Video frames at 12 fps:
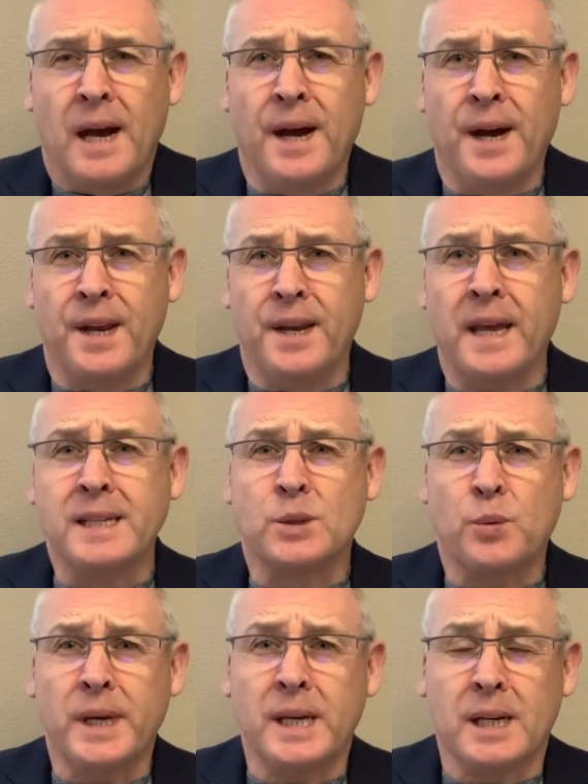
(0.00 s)
Uh,
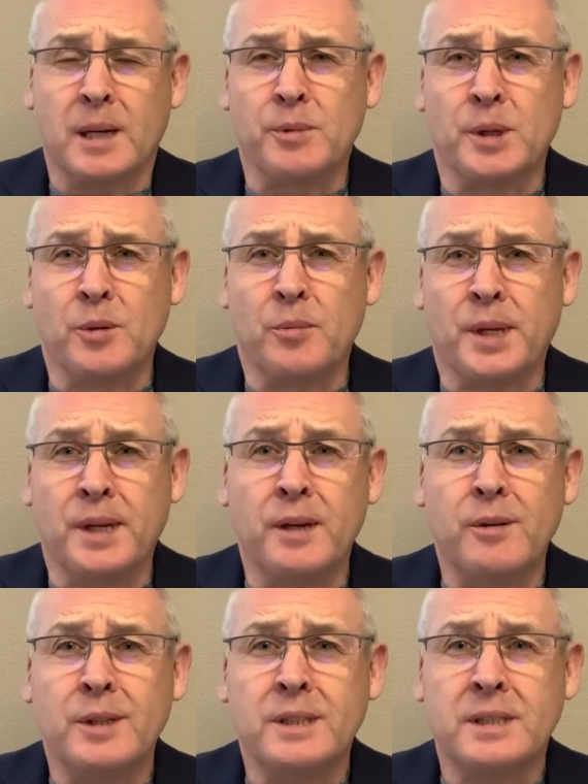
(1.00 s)
next week, I'm going to be
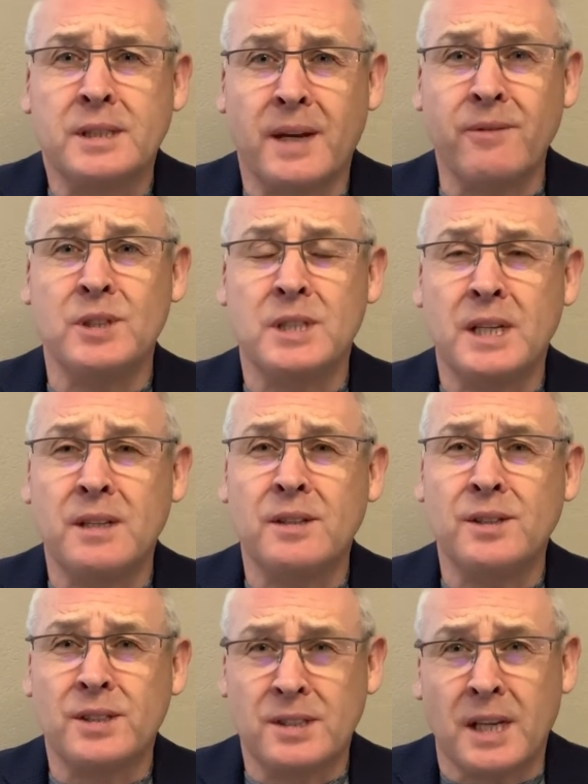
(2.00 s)
nearer 70
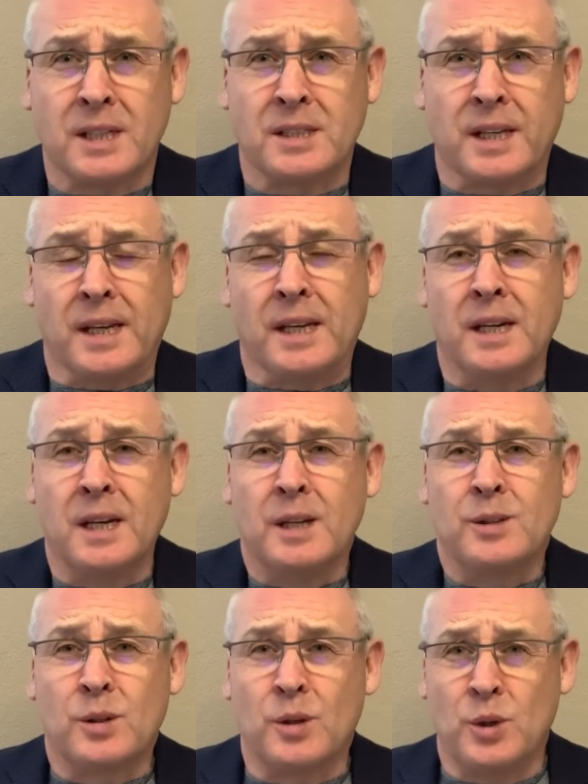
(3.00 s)
than 60,
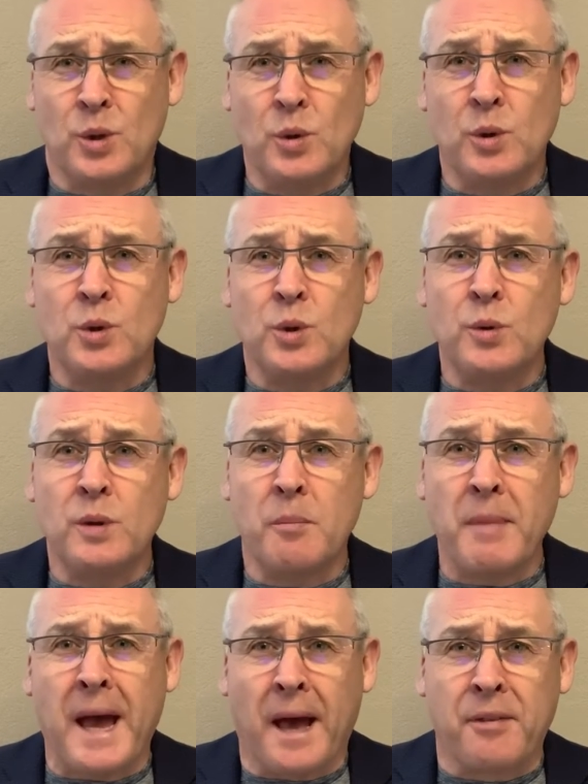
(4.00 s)
so you can do the
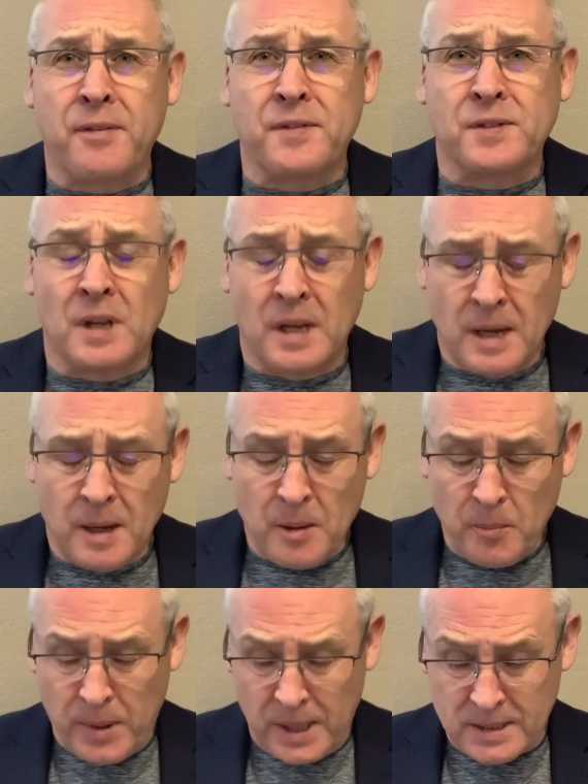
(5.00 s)
maths.
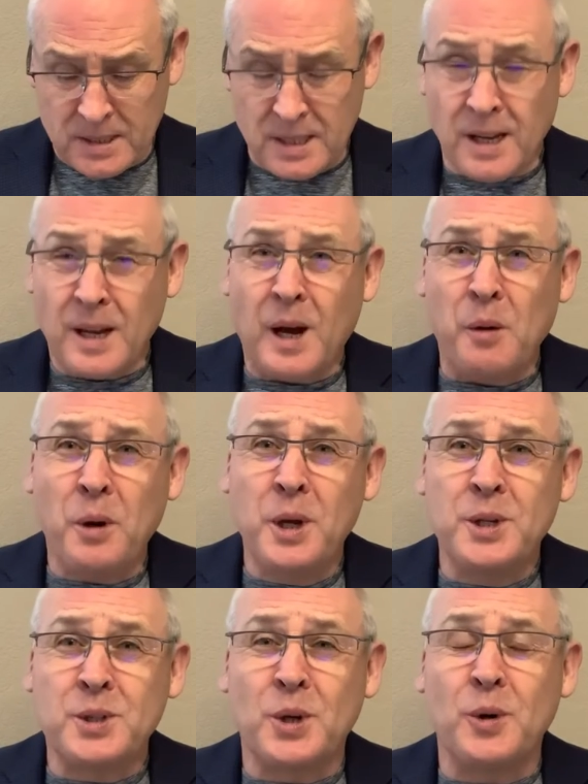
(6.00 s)
But uh, I
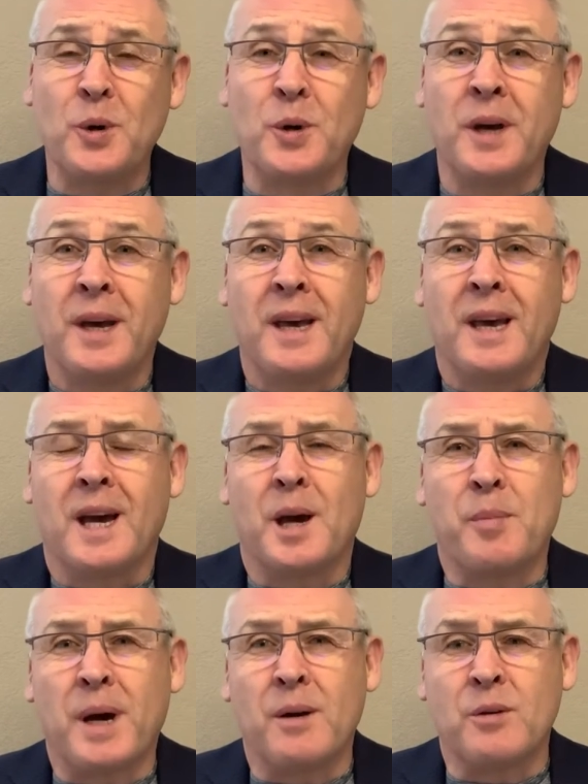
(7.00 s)
want to talk
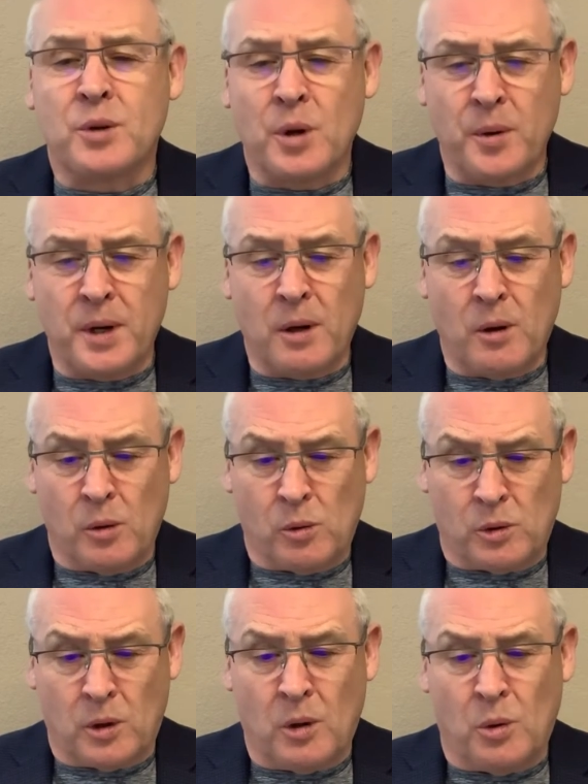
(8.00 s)
about growing
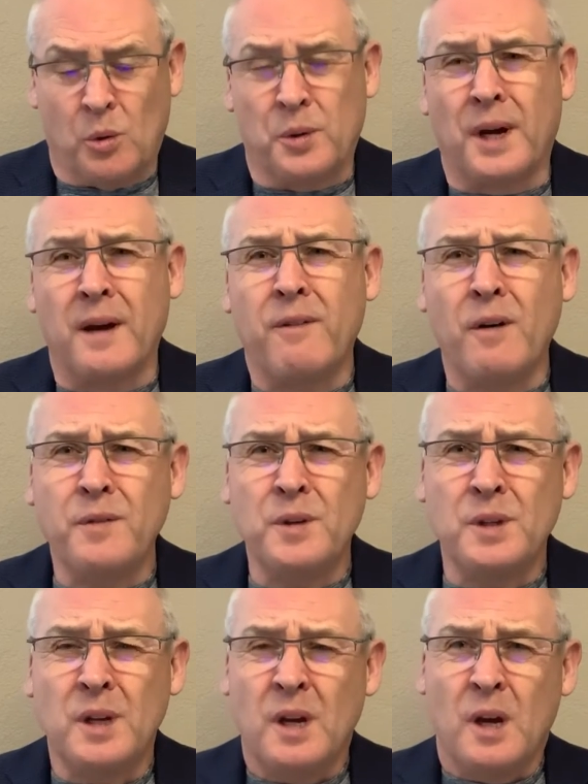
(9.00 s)
old. I've
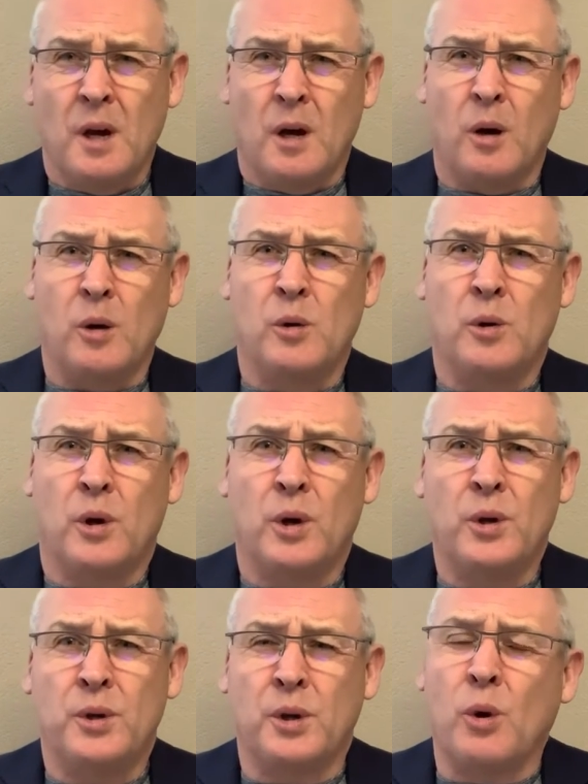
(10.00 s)
often
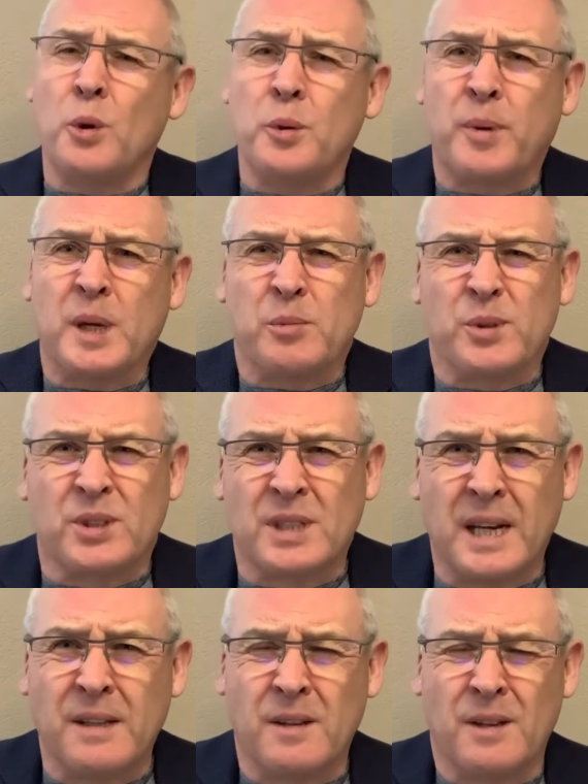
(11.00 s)
heard older people
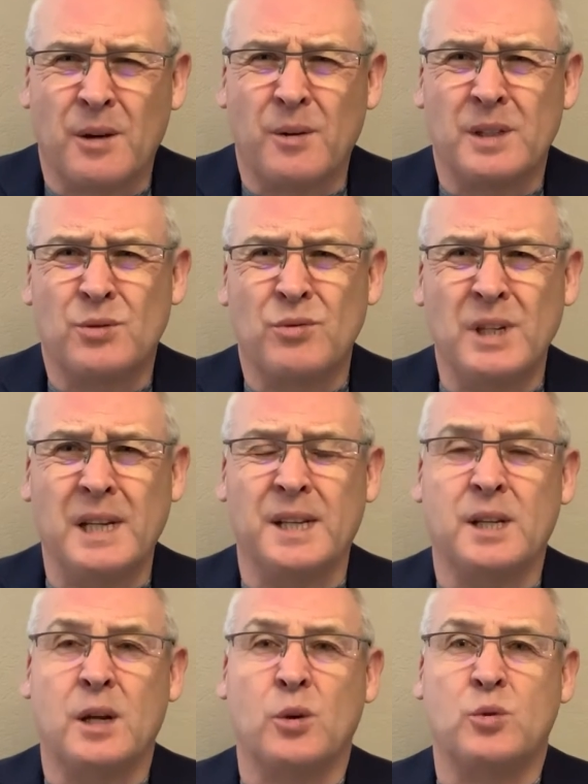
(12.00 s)
say that there is
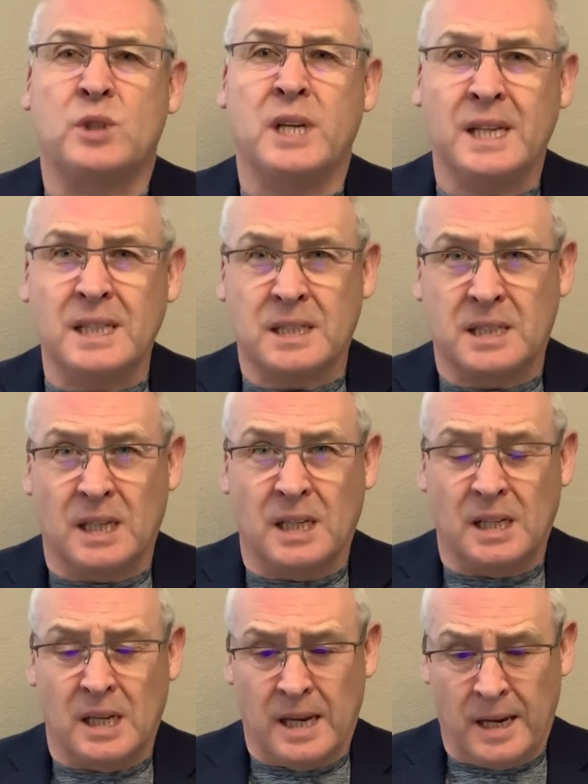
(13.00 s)
really no
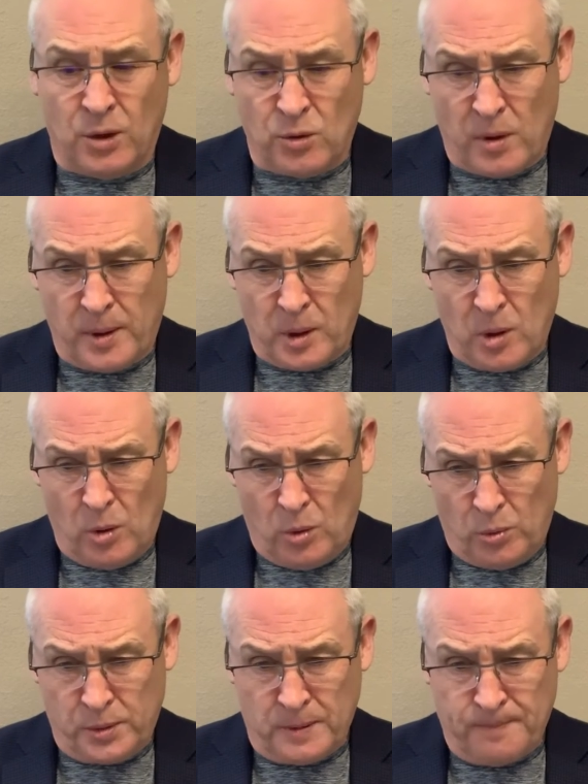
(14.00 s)
dignity in growing
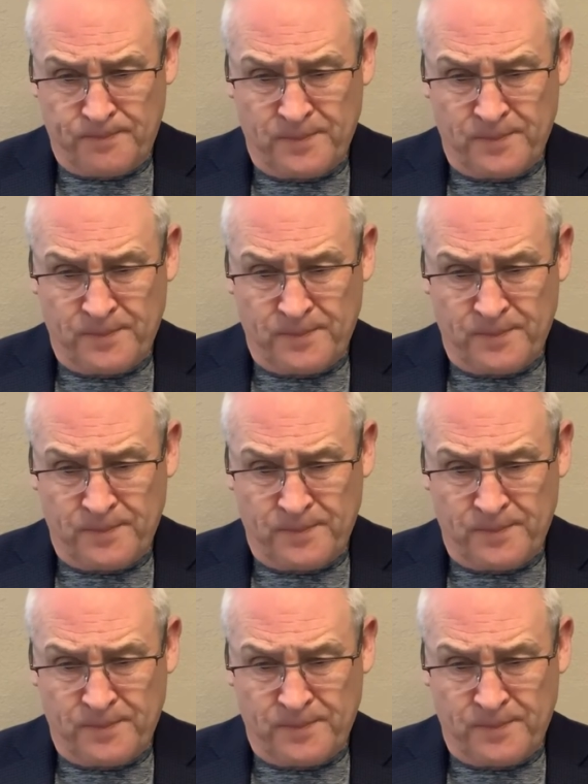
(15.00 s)
old.